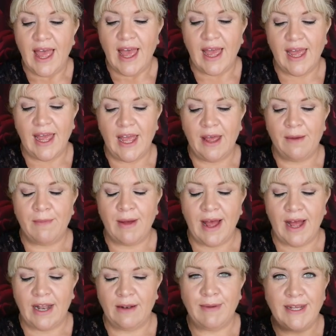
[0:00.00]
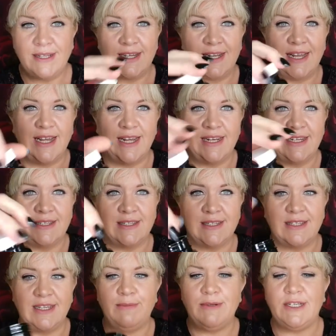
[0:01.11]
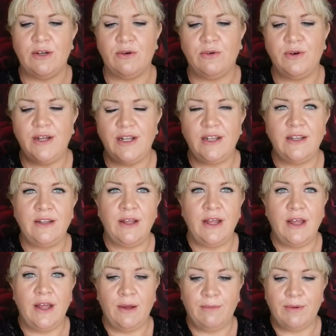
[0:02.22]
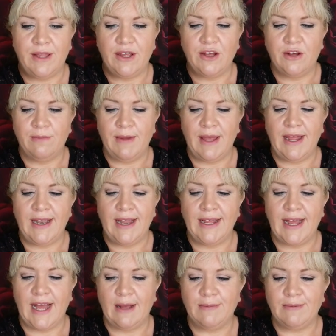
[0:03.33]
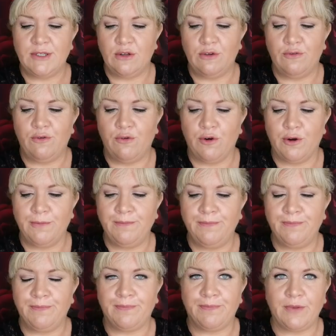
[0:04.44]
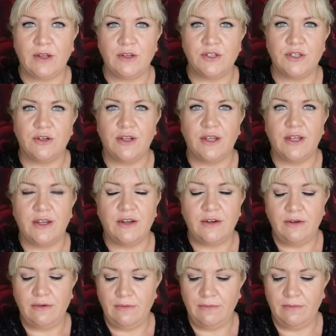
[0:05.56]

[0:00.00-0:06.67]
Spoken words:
and basically it is the CBD oil, but they come in a capsule form. I'll show you here.